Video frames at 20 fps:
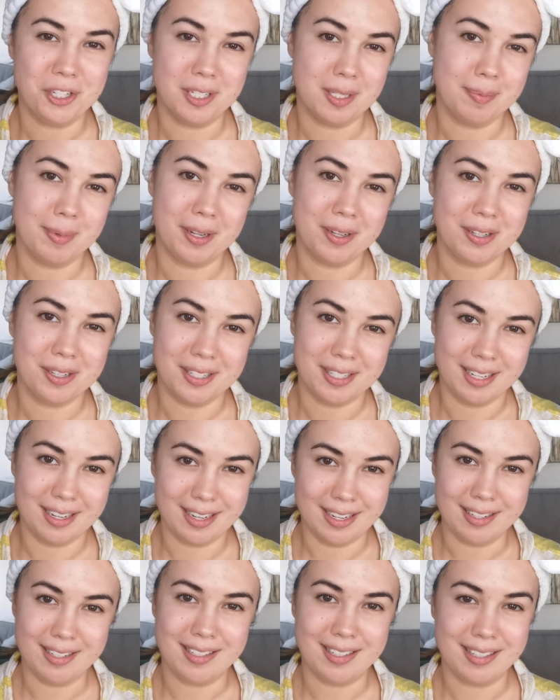just because
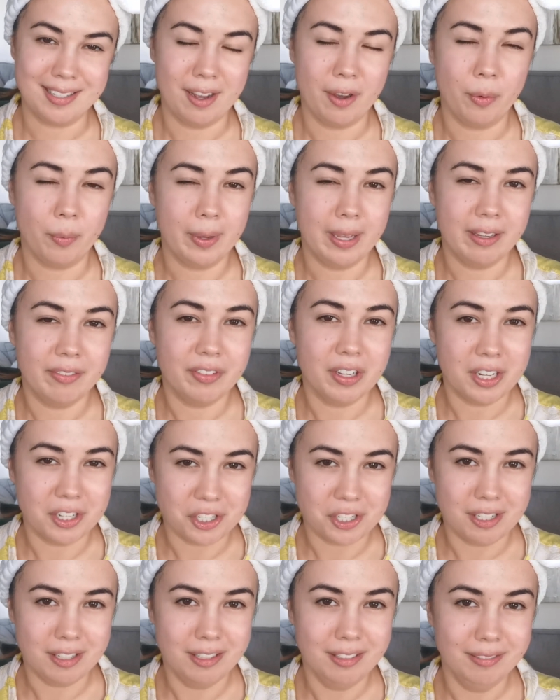it is a weak
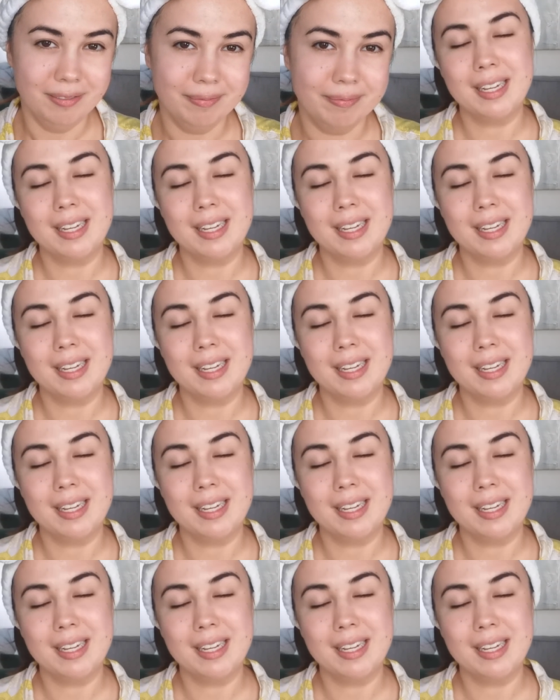version.